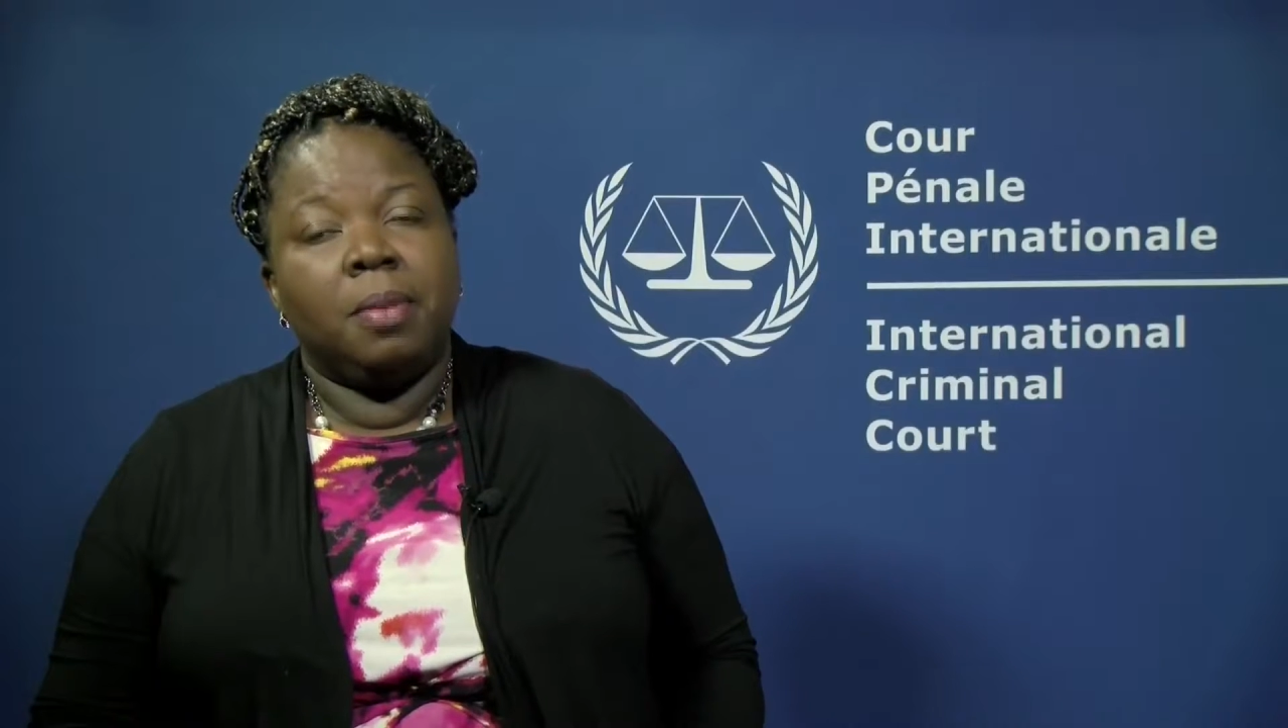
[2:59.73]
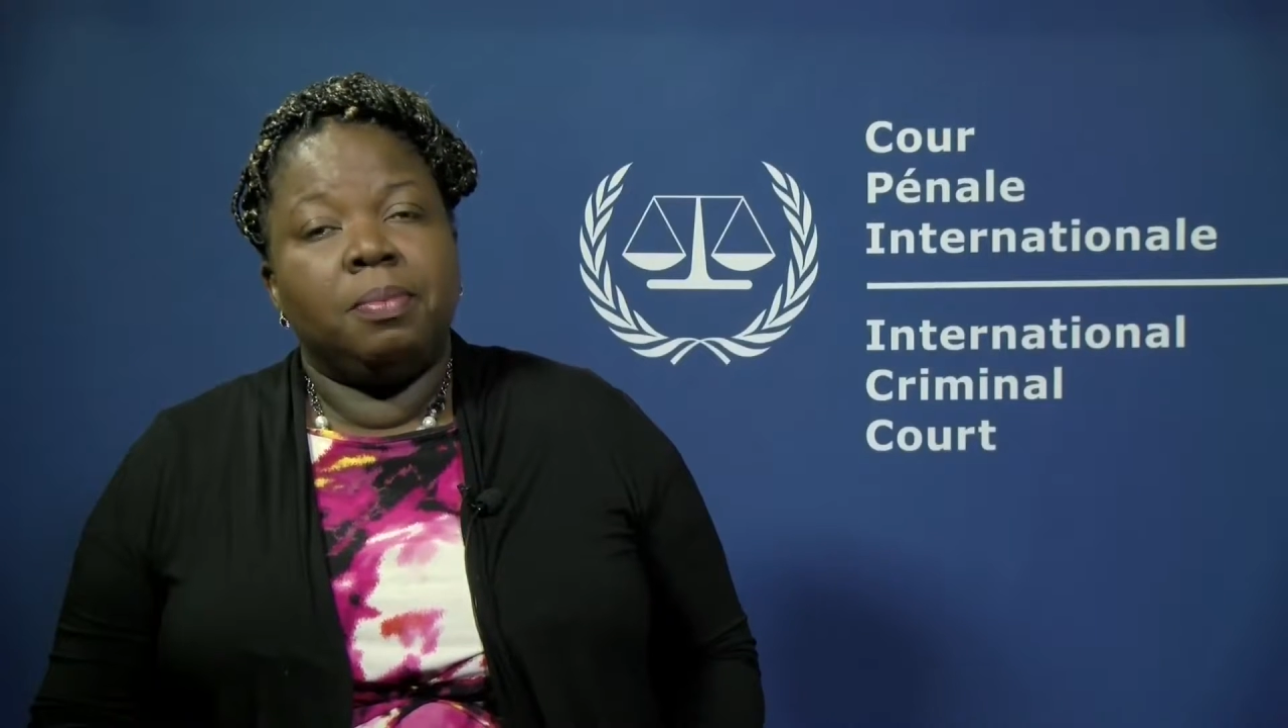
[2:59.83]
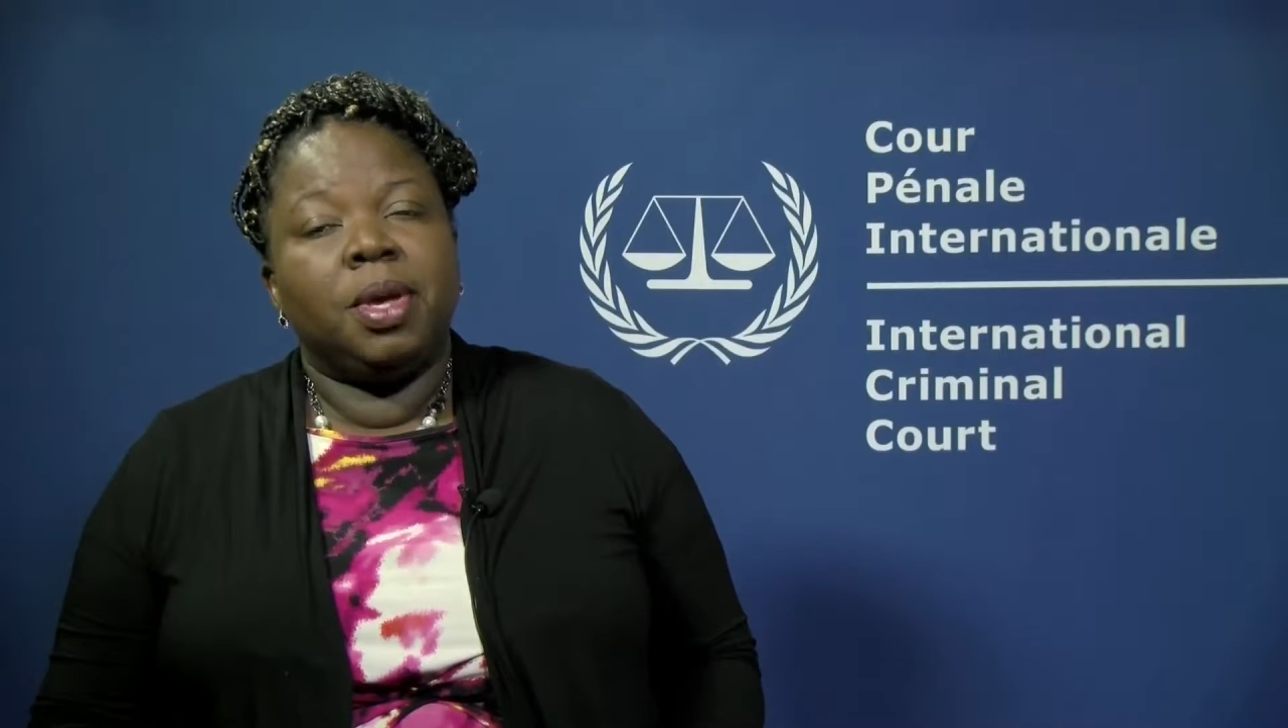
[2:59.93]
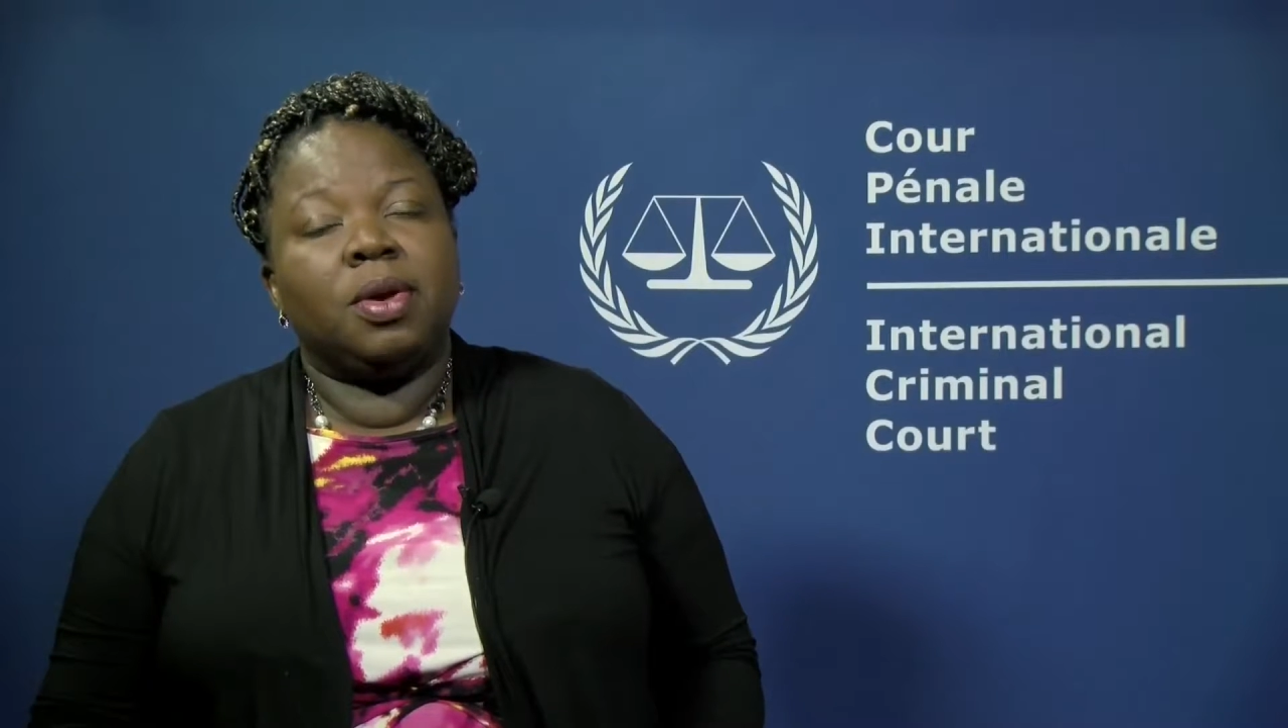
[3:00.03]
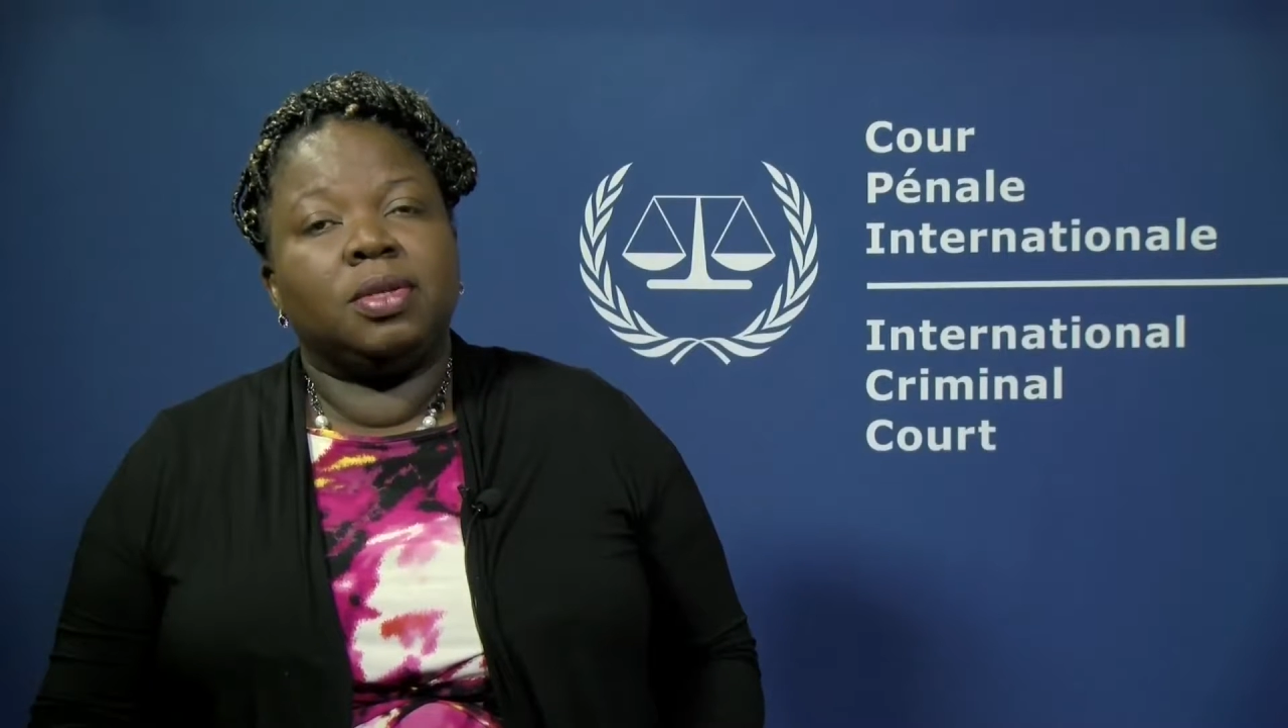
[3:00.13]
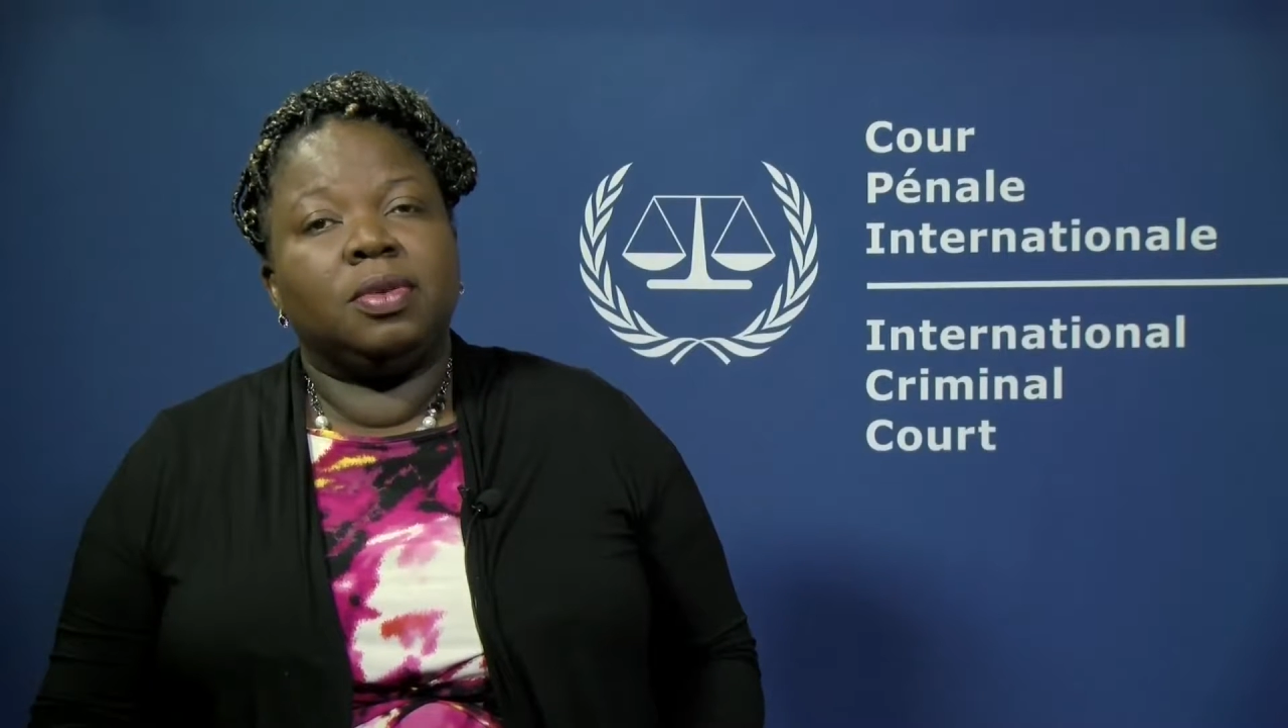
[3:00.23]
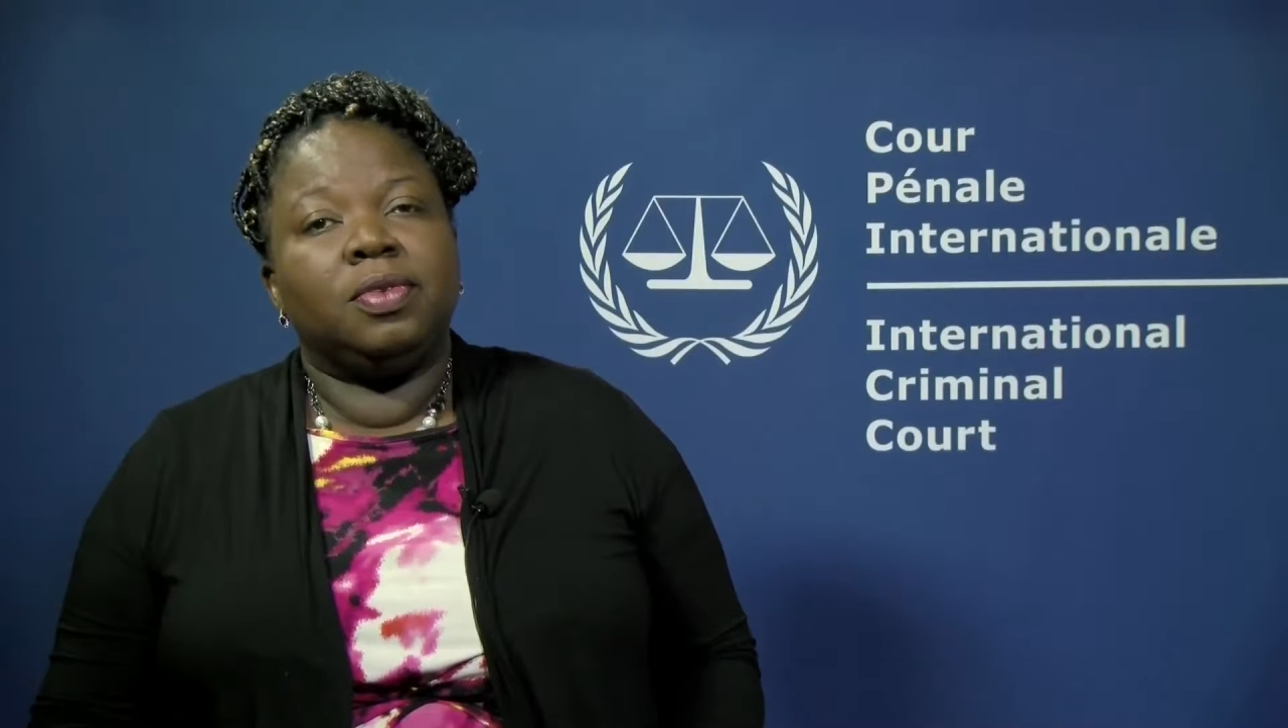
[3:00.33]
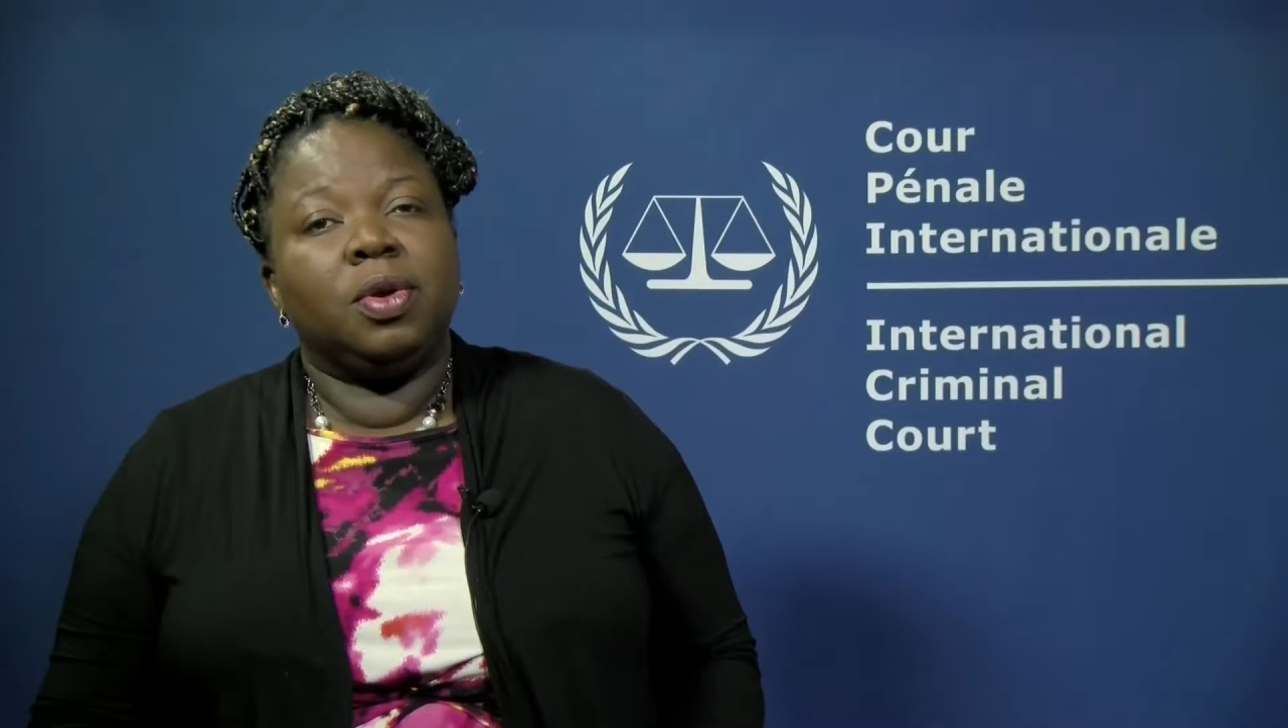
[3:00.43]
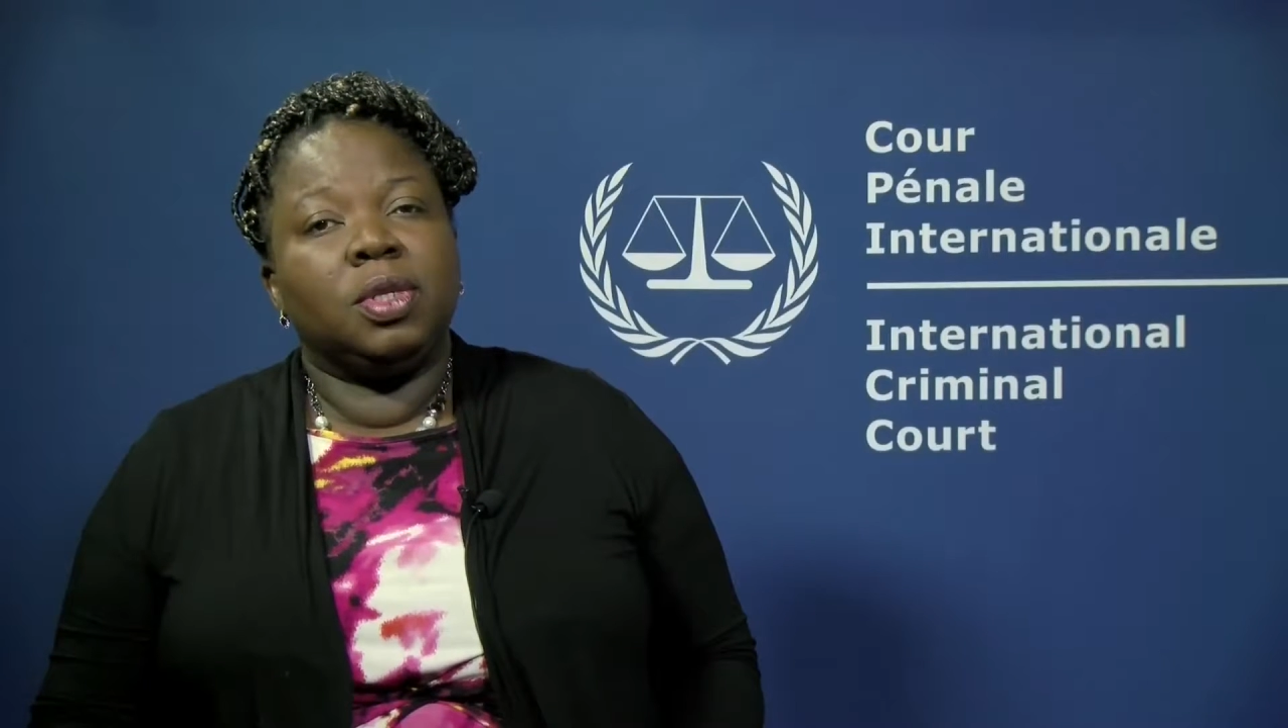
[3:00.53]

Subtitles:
because of the